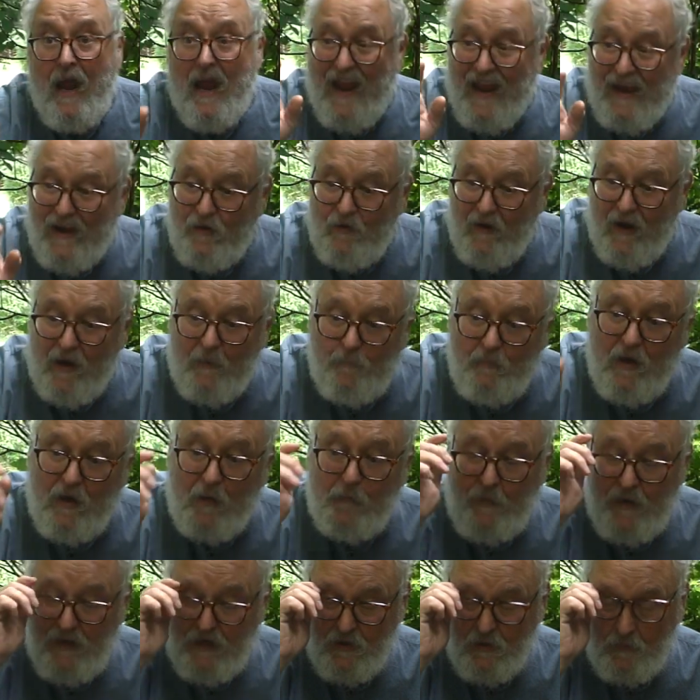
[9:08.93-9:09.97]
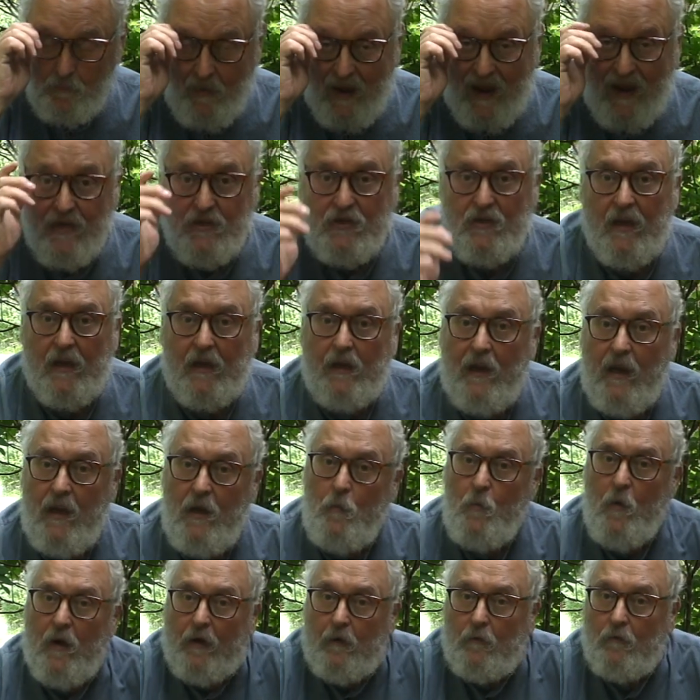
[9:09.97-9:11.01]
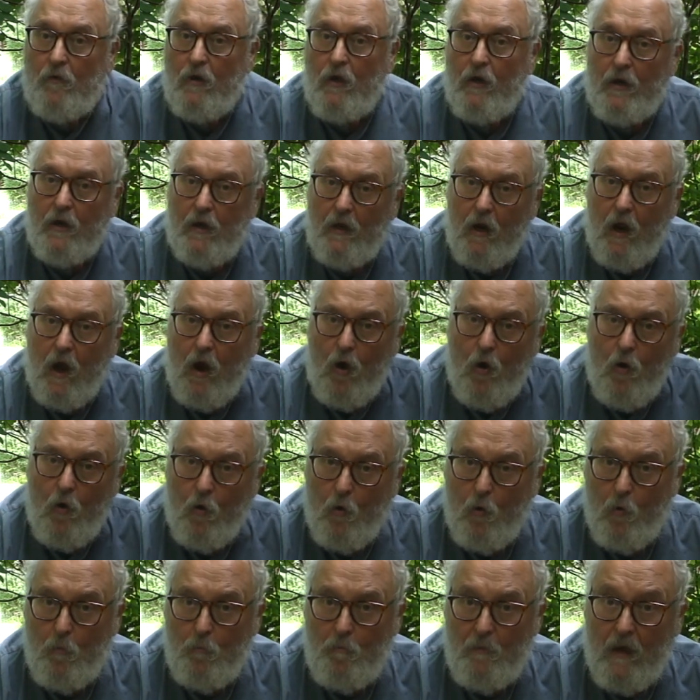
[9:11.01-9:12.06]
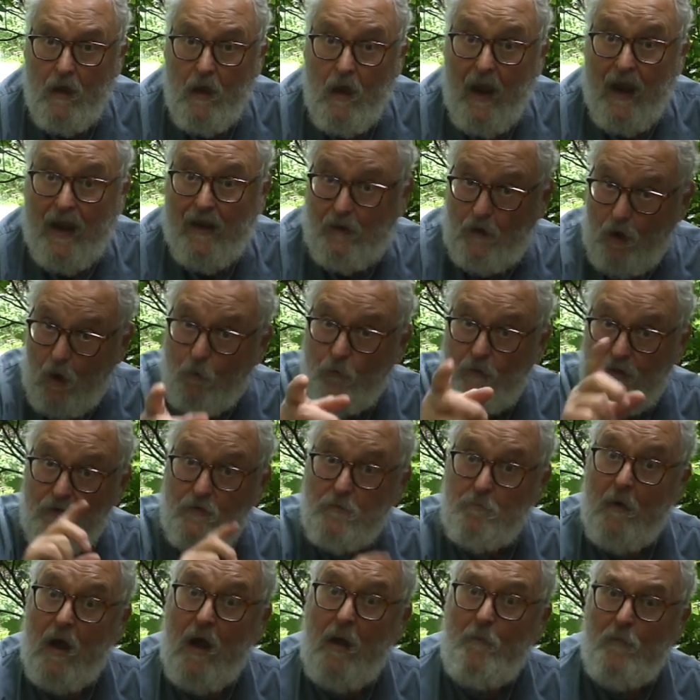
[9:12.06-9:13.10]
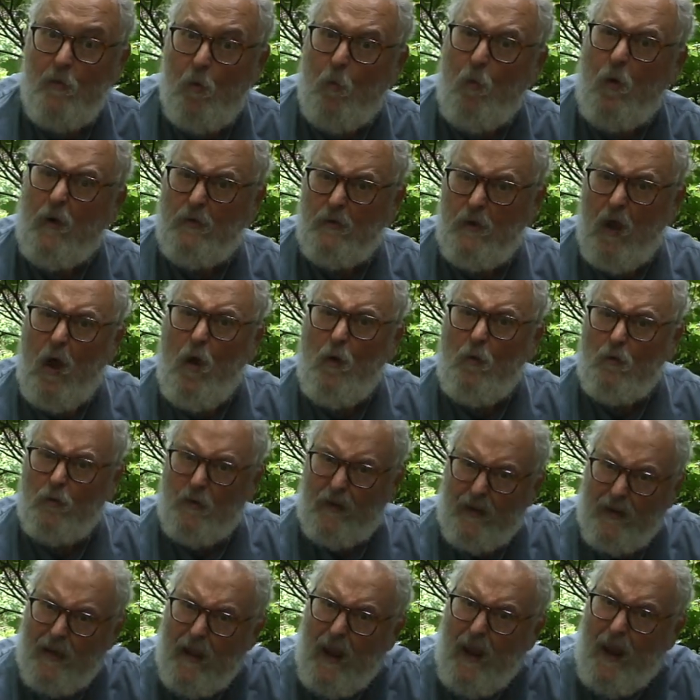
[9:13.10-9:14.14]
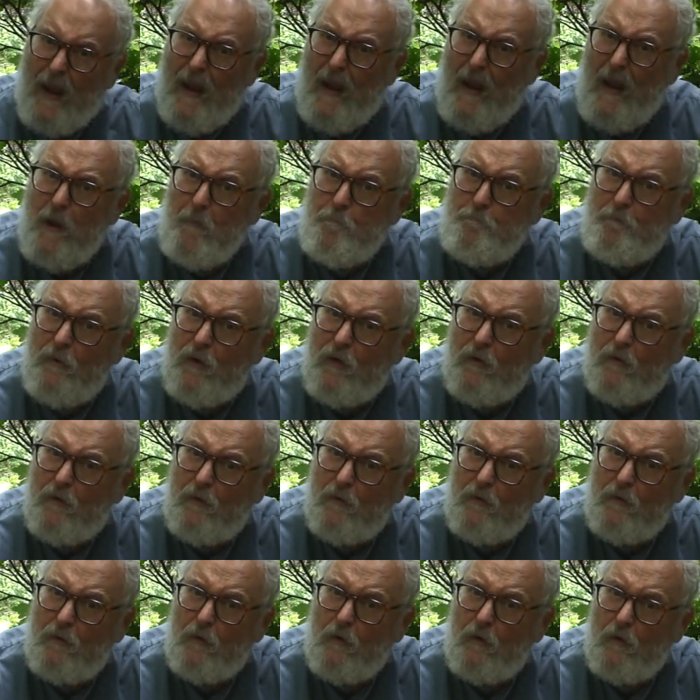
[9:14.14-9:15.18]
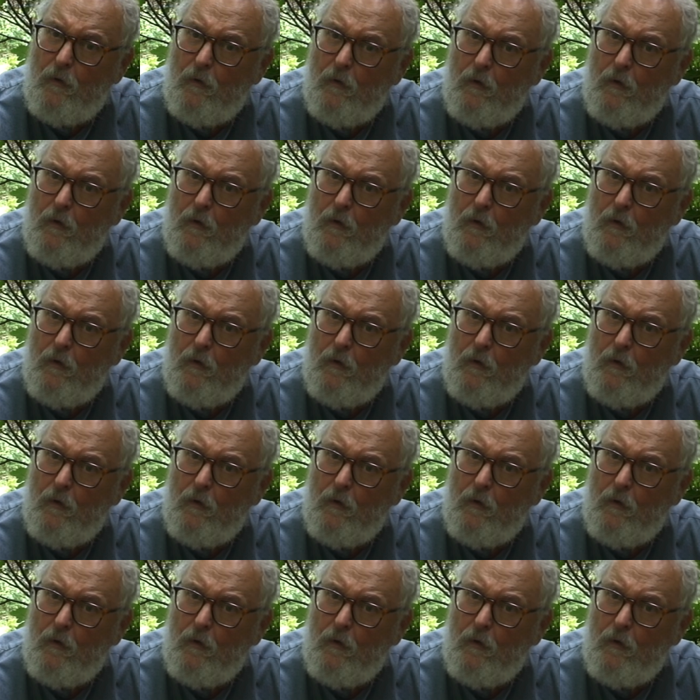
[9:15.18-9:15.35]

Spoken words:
He grabbed up his basket. He went running home and told his mama what all had happened.